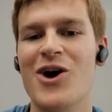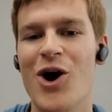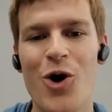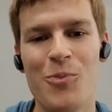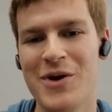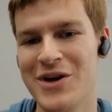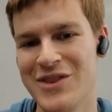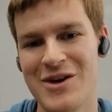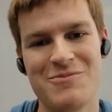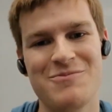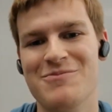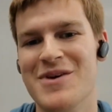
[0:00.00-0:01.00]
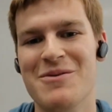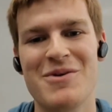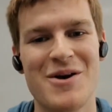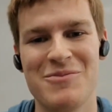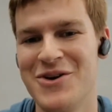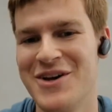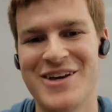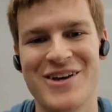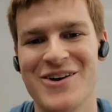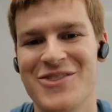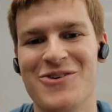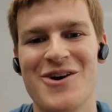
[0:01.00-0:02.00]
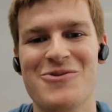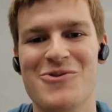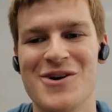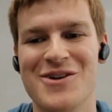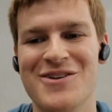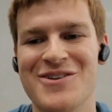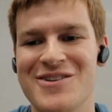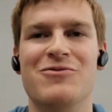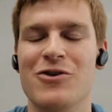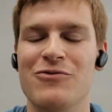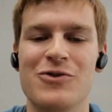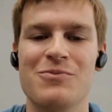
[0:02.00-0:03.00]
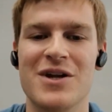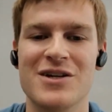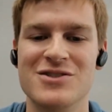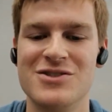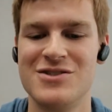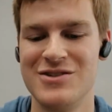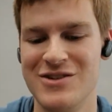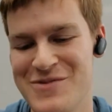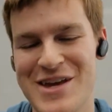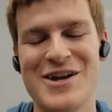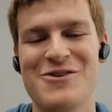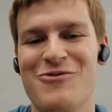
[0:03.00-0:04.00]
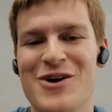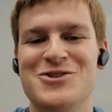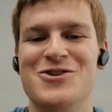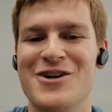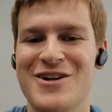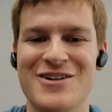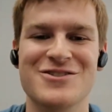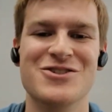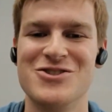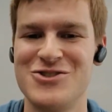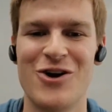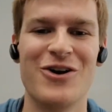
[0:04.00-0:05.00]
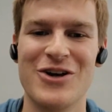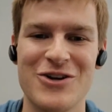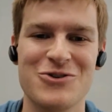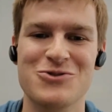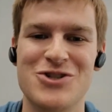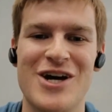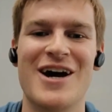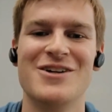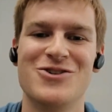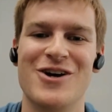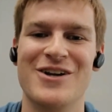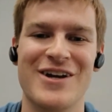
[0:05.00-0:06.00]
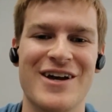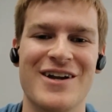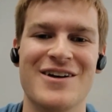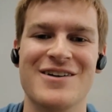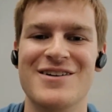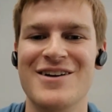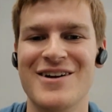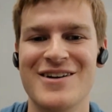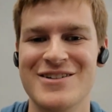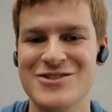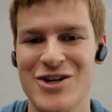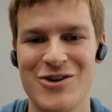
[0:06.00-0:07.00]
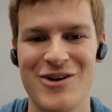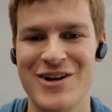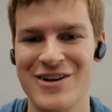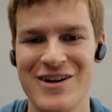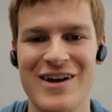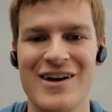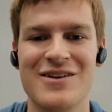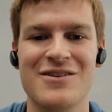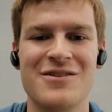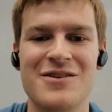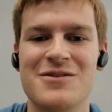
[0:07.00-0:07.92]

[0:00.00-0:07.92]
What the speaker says: hoping that maybe I'm clicking on the right one after a few minutes, getting frustrated and just starting a new chat, trying to get it generated again.